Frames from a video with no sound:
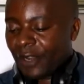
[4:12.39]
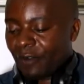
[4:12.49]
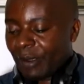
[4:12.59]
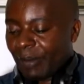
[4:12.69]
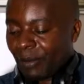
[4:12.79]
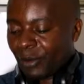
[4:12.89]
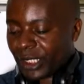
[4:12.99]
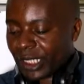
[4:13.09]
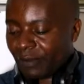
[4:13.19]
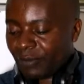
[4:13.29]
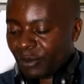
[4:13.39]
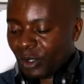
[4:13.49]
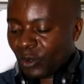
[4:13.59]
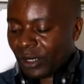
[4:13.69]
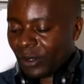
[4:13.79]
And if my memory serves
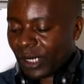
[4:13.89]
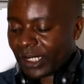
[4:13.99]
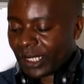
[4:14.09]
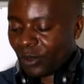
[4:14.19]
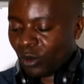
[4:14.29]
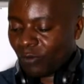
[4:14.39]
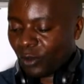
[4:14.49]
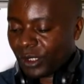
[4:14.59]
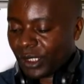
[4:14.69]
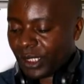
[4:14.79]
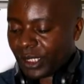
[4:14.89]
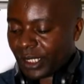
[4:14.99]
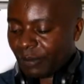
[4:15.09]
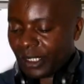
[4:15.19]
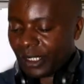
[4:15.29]
me well, as I look for this
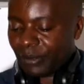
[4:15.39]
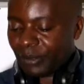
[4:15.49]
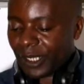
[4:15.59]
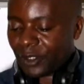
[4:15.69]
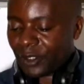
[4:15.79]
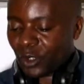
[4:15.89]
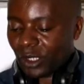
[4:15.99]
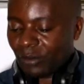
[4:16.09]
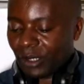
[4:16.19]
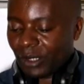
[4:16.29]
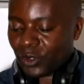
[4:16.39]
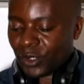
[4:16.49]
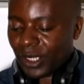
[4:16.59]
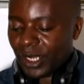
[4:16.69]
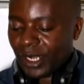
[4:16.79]
particular CONNECT
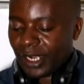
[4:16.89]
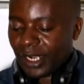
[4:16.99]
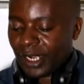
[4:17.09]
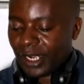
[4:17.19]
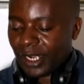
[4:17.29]
syllabus,